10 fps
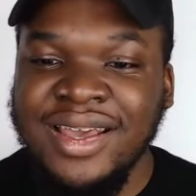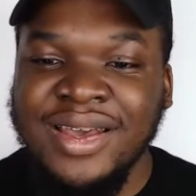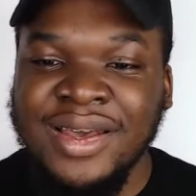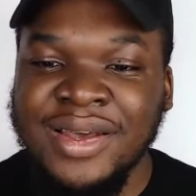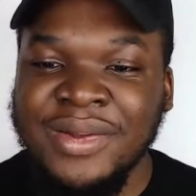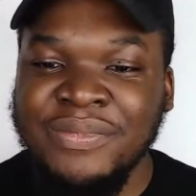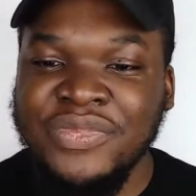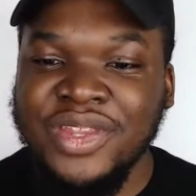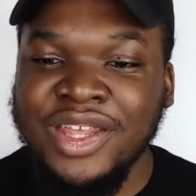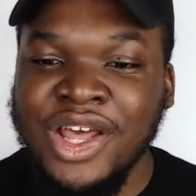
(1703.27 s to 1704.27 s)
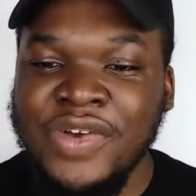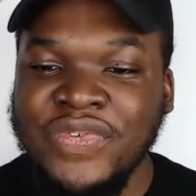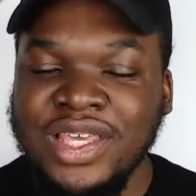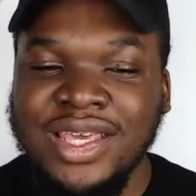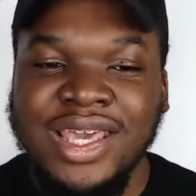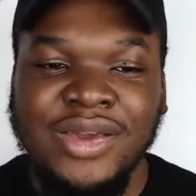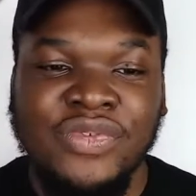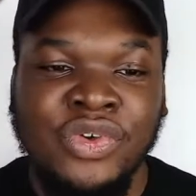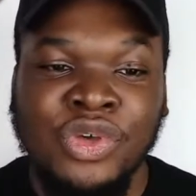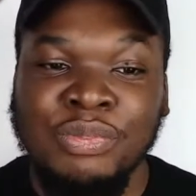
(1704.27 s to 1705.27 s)
And Arfi here
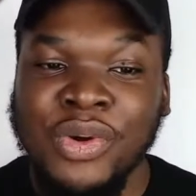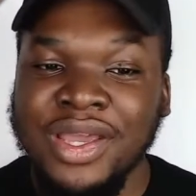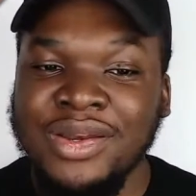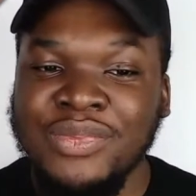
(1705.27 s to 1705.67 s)
with a good point.